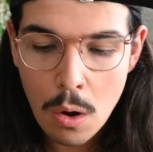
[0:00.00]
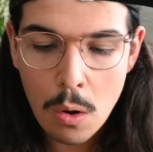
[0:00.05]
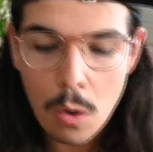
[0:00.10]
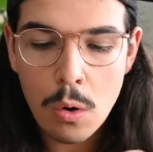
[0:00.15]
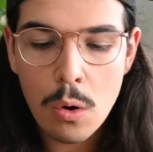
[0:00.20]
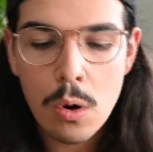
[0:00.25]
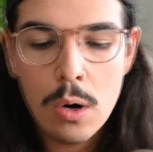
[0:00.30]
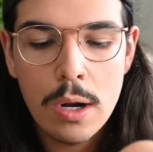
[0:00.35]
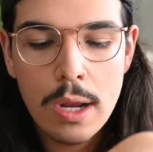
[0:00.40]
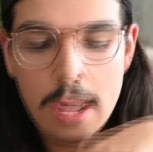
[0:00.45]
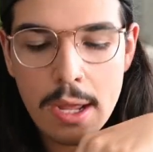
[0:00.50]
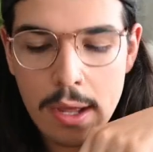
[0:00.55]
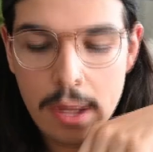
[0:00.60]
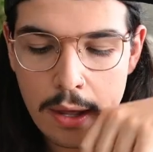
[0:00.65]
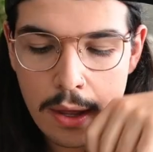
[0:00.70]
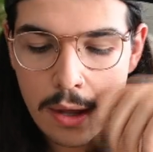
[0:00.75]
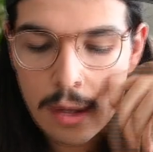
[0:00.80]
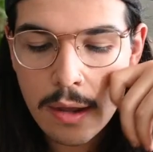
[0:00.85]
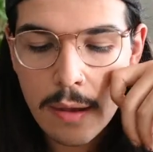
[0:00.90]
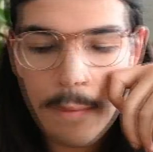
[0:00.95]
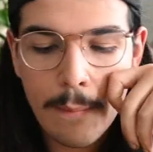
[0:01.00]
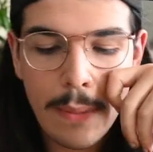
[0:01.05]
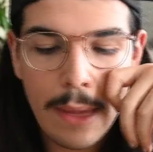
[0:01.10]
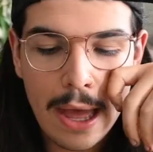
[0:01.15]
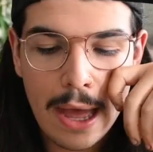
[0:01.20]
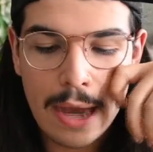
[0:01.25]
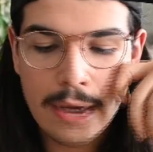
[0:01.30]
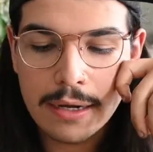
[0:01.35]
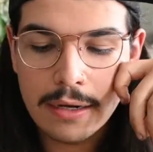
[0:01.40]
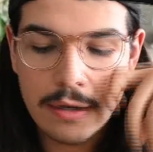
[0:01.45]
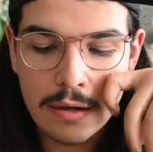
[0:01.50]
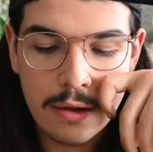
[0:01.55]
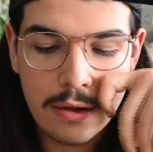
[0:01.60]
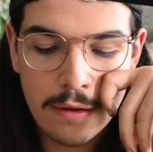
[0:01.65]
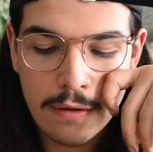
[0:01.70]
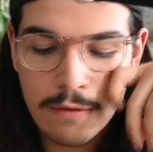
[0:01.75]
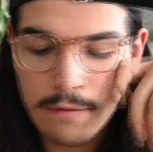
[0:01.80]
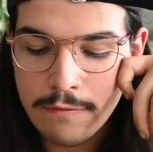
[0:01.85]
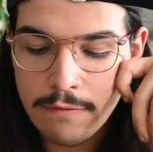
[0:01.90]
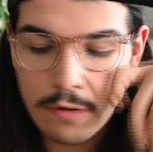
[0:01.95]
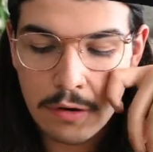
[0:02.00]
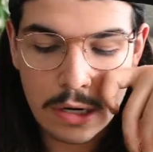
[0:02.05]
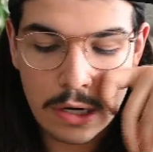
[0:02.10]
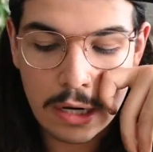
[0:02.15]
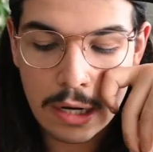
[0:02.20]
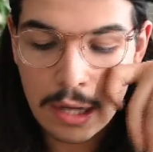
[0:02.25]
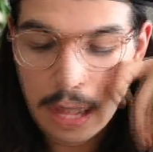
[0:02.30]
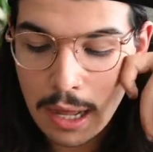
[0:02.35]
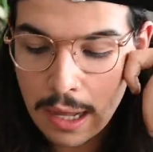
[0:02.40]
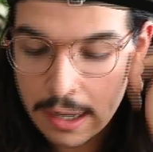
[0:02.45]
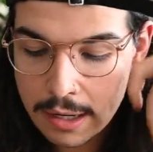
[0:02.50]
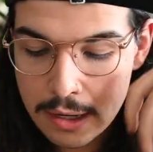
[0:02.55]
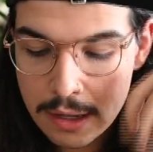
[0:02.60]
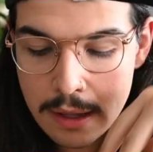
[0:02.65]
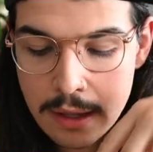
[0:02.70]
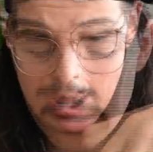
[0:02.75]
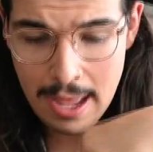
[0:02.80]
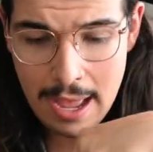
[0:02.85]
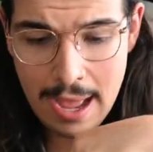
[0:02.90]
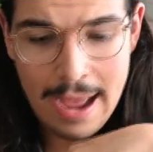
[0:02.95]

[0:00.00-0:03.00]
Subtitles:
Hoya Compacta Varigata.